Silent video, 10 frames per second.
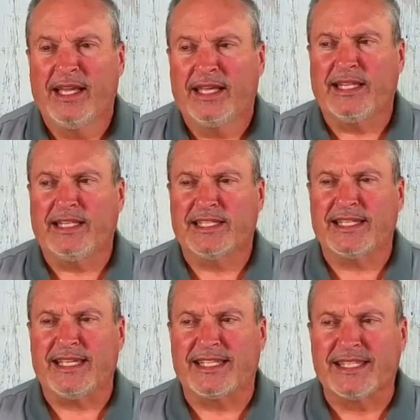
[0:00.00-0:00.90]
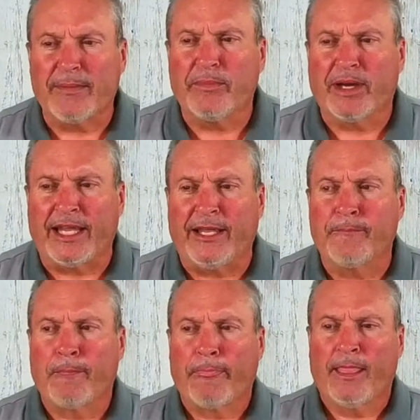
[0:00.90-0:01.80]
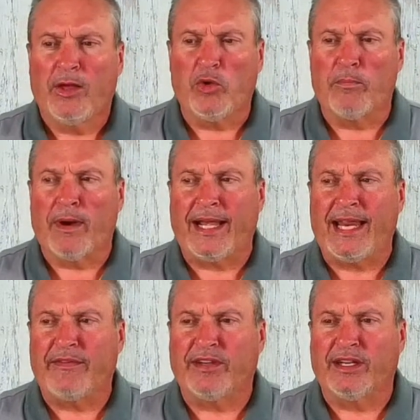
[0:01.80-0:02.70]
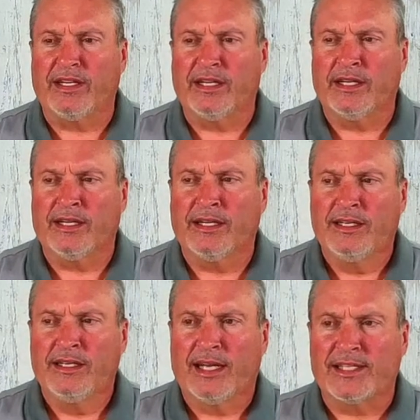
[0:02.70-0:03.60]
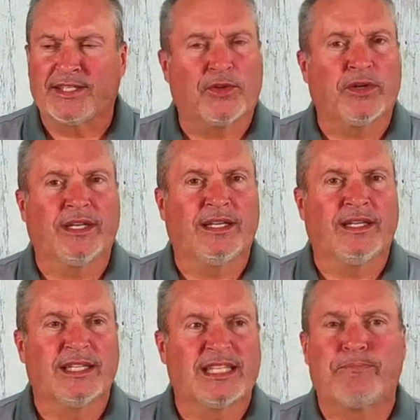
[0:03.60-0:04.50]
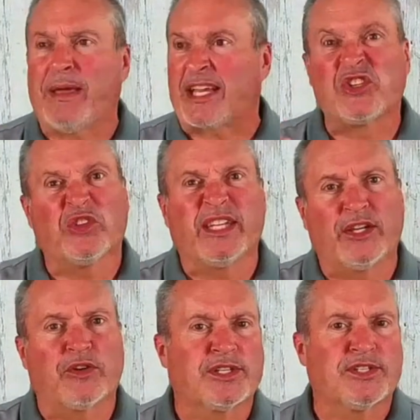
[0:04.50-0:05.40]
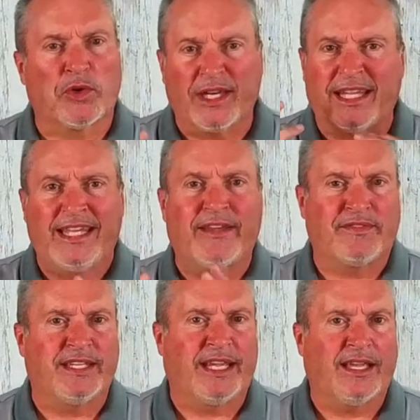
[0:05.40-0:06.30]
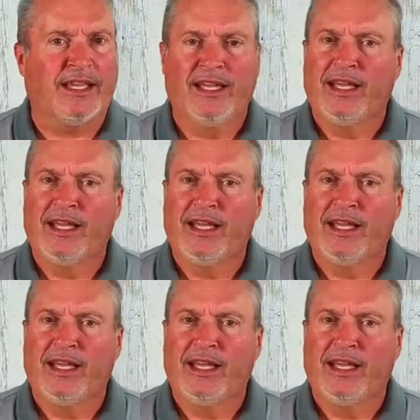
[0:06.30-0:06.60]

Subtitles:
than to see somebody who might have a certain specialty or a certain gifting,